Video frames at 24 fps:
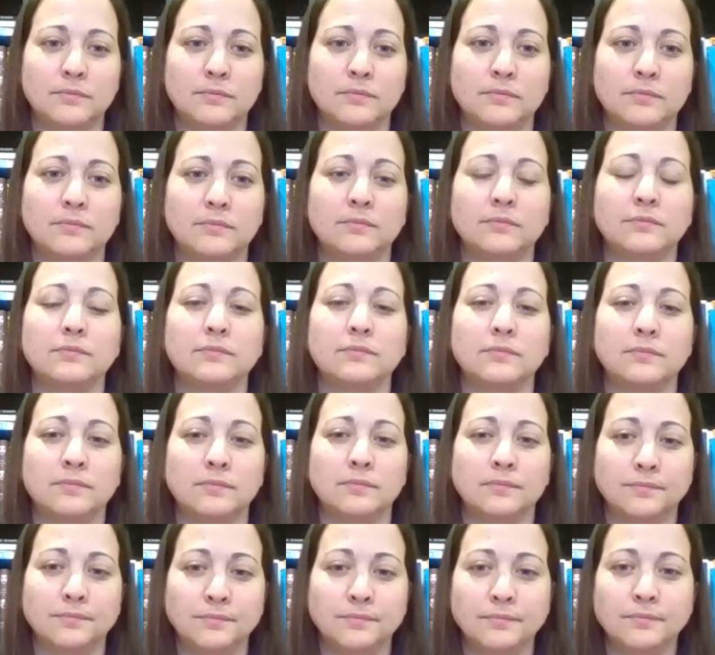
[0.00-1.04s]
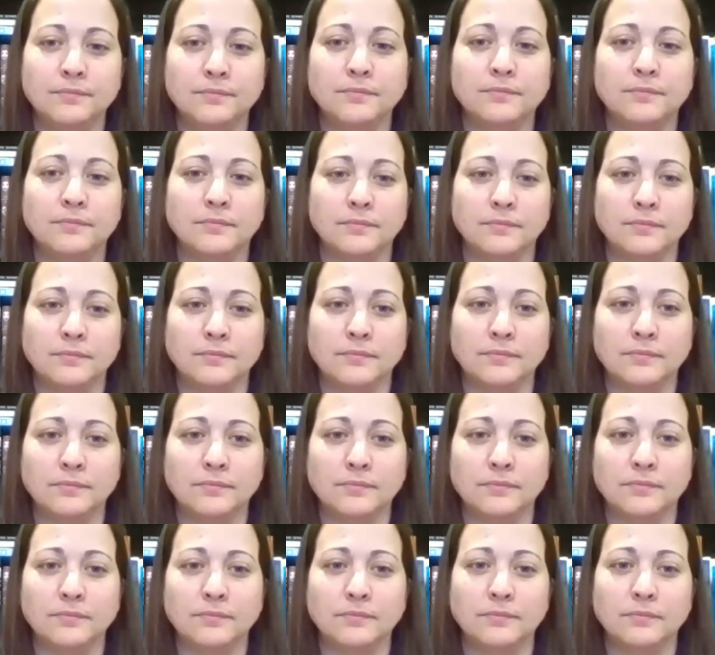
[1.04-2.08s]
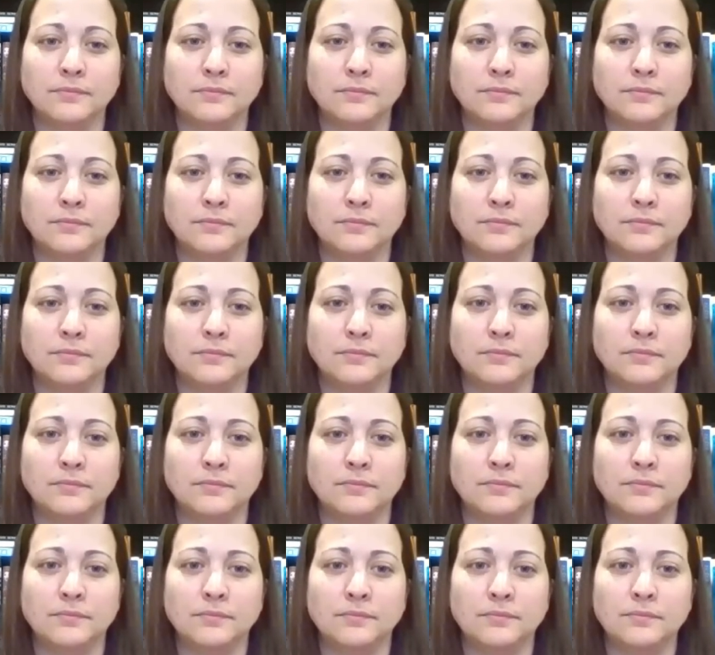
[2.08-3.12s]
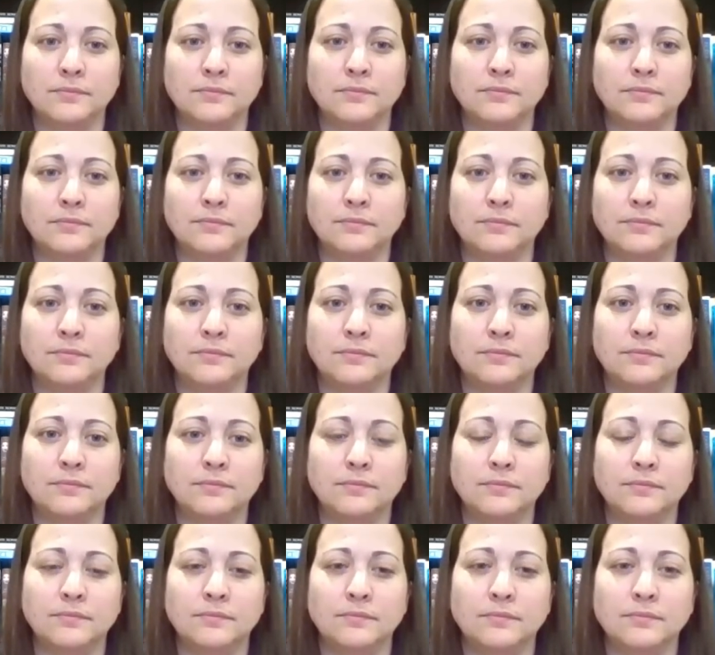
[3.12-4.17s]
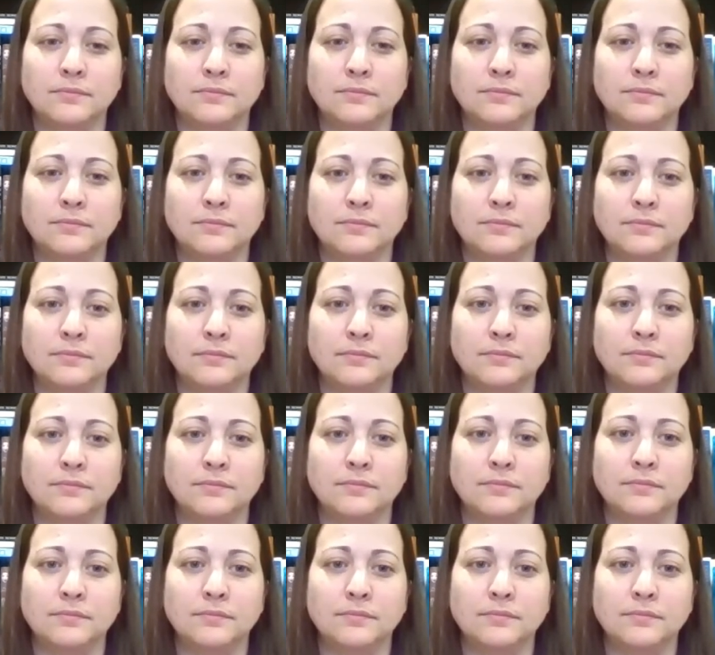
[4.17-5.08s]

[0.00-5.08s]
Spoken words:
[no speech]